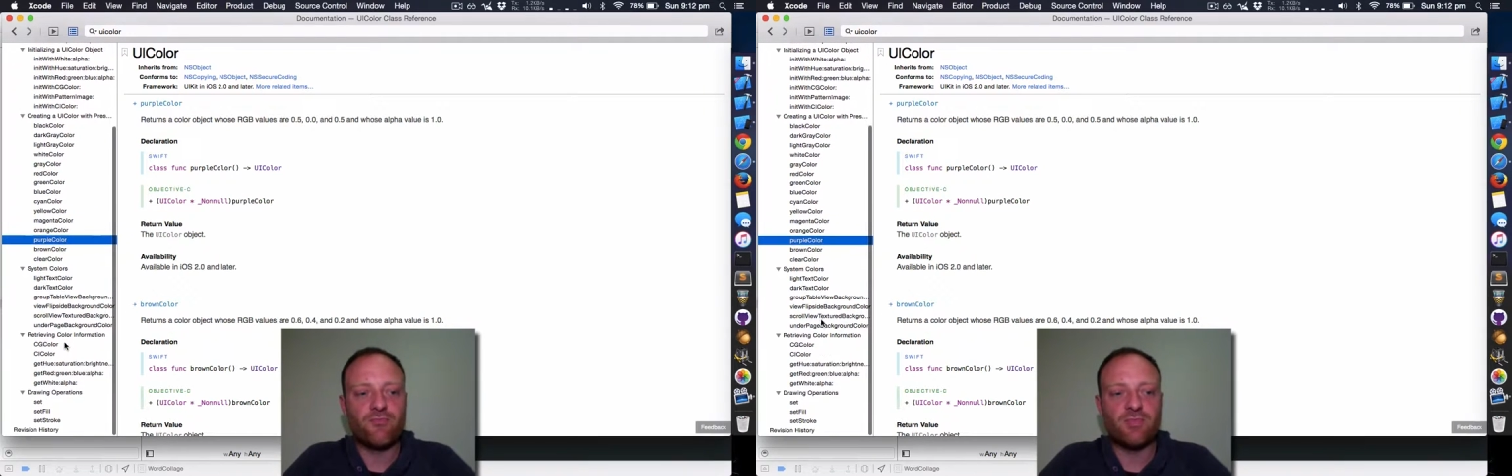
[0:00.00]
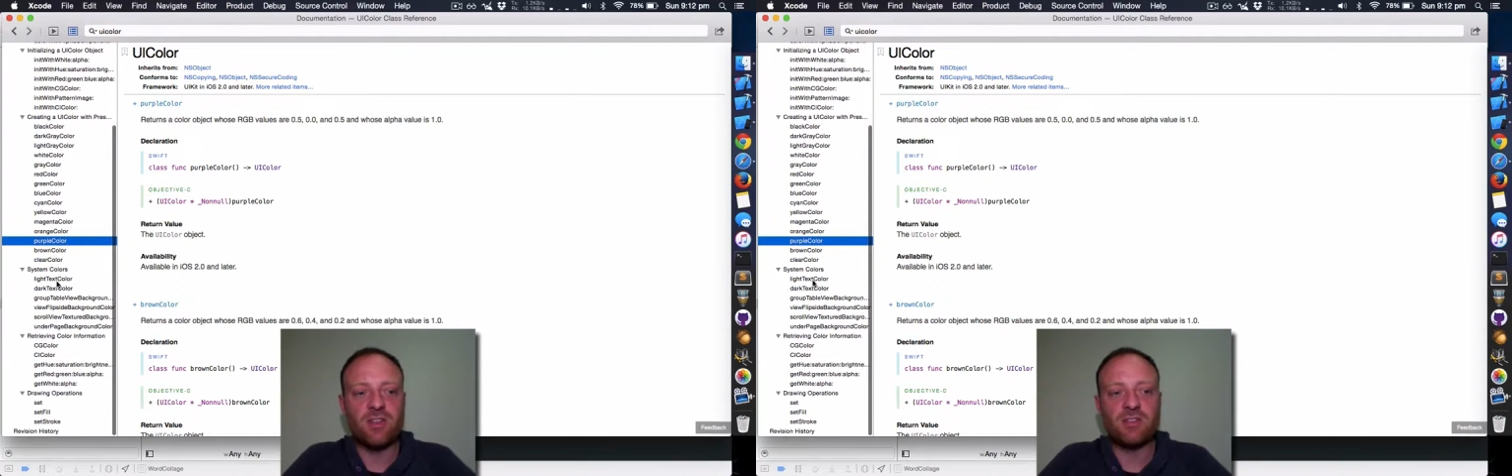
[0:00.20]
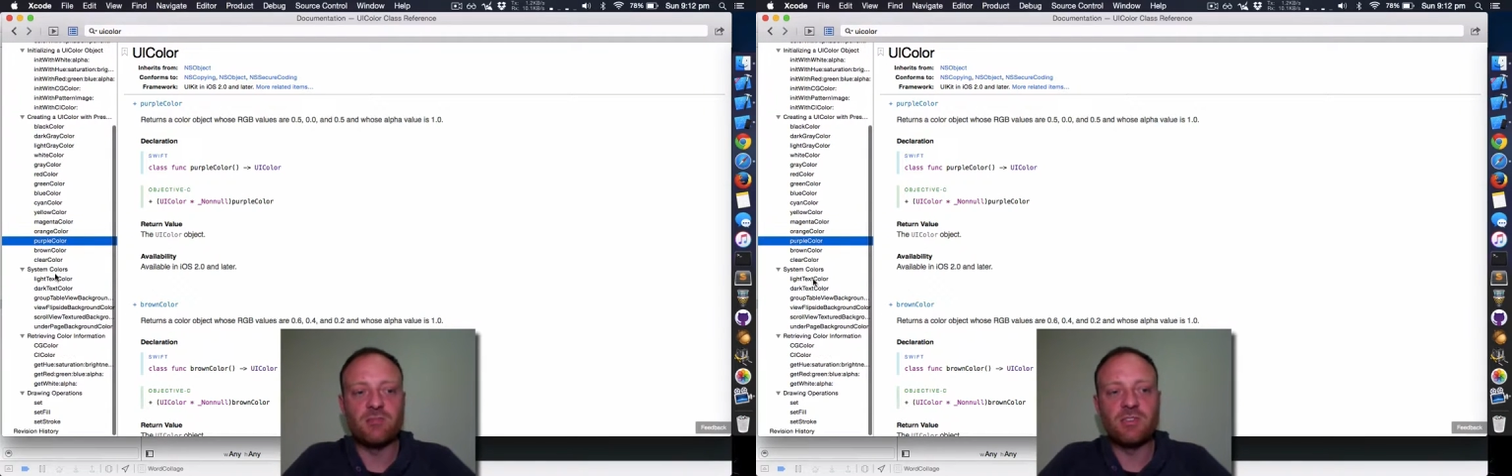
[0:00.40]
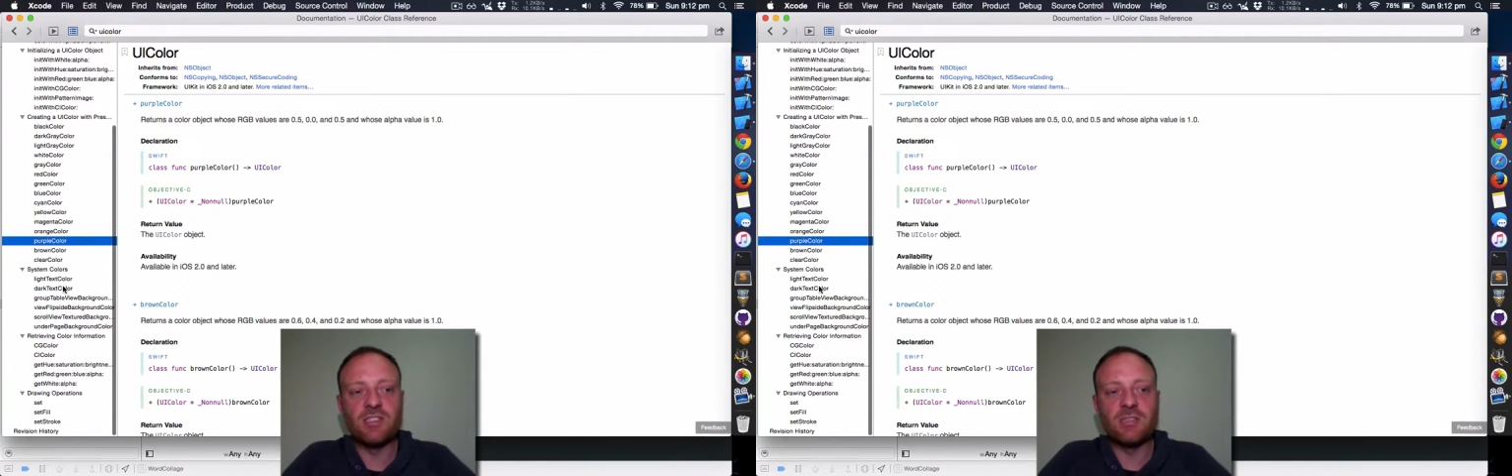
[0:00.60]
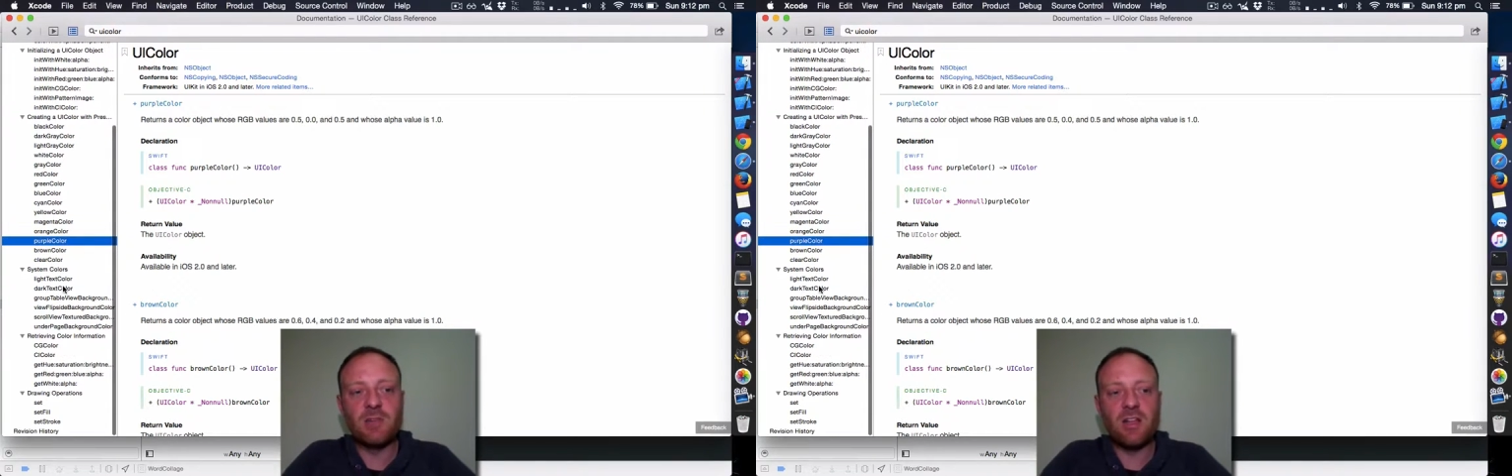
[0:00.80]
There's some
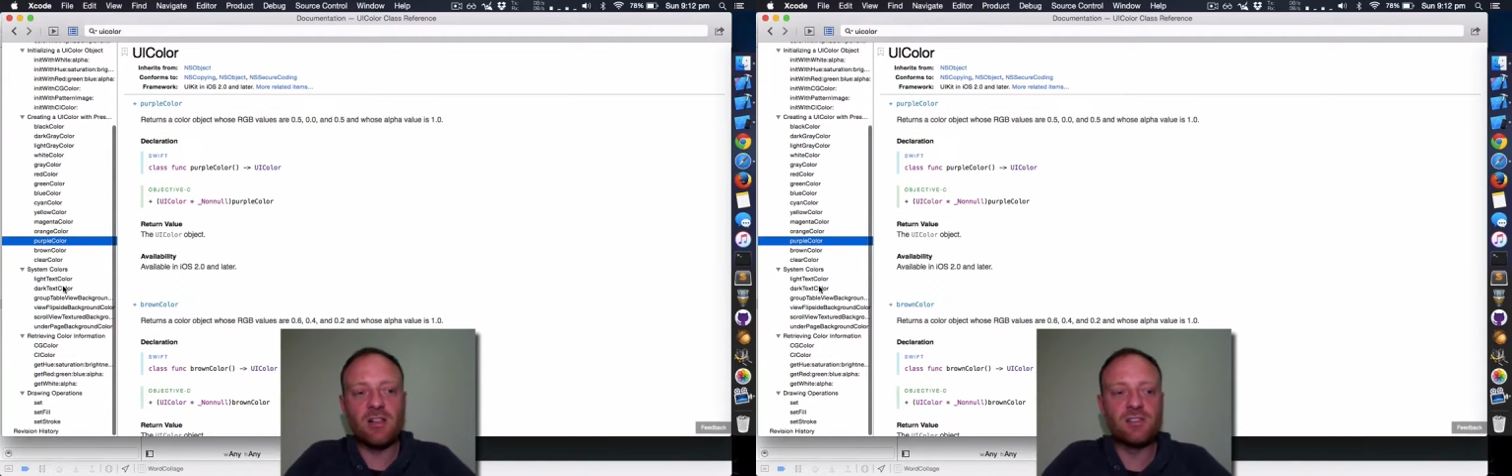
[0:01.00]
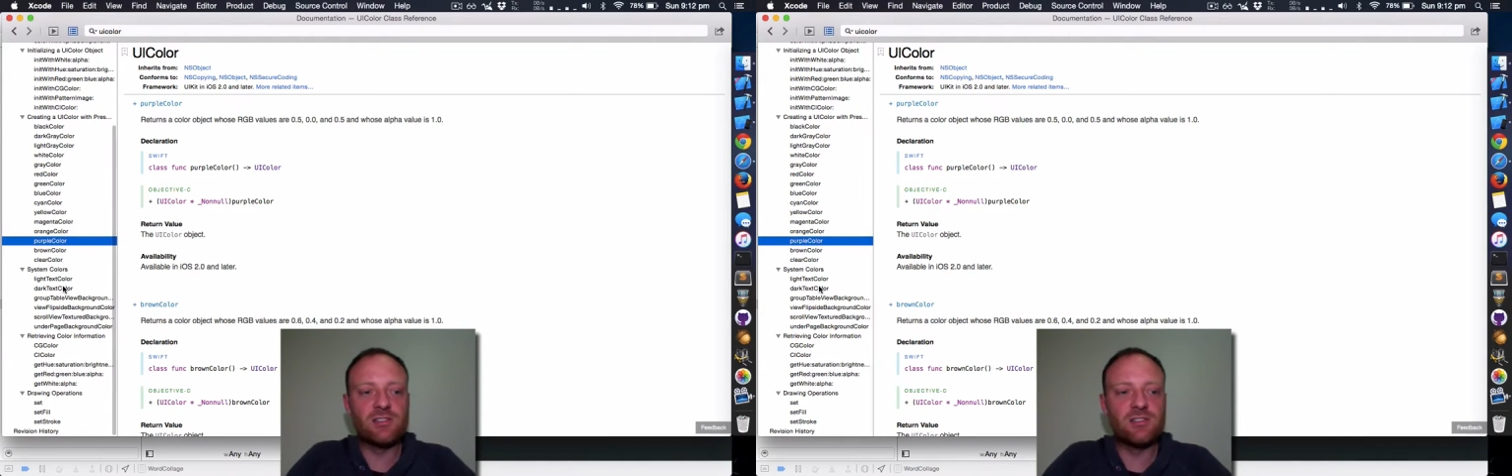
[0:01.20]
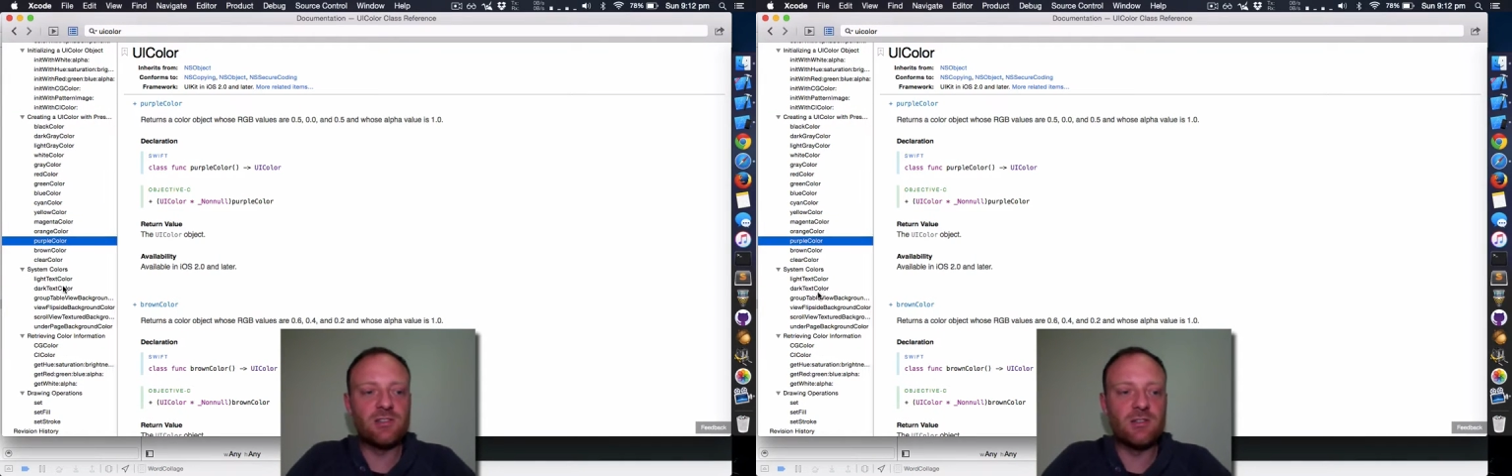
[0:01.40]
system colors,